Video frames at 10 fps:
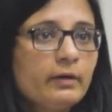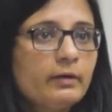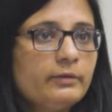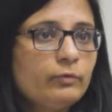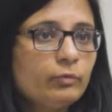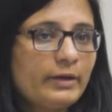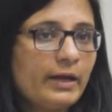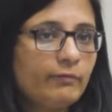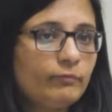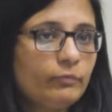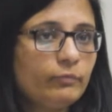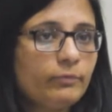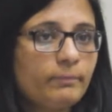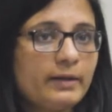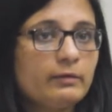They don't have to
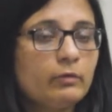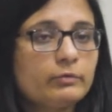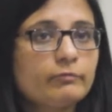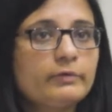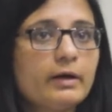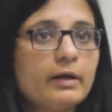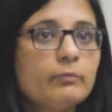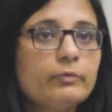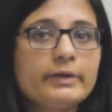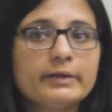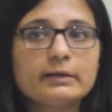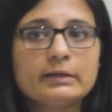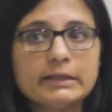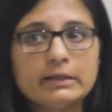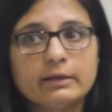spend a lot of time on data
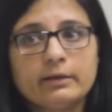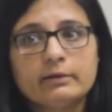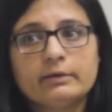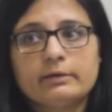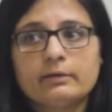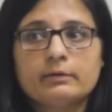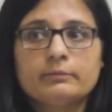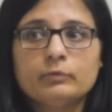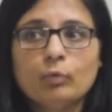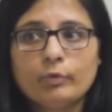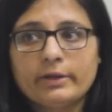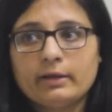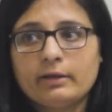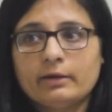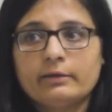cleaning, data
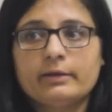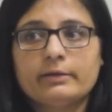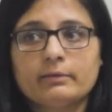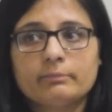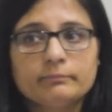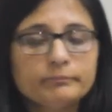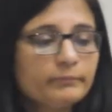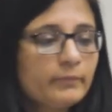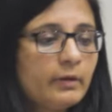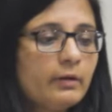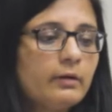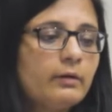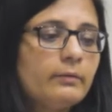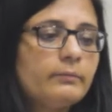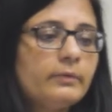loading, and data
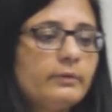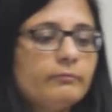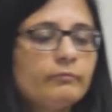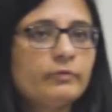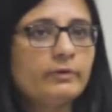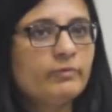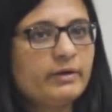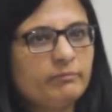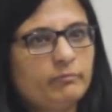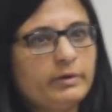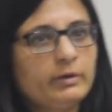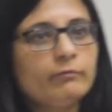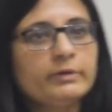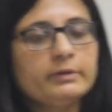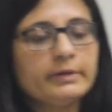for working
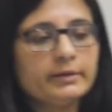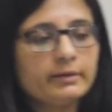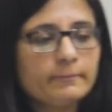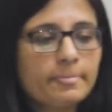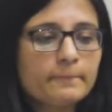with the data.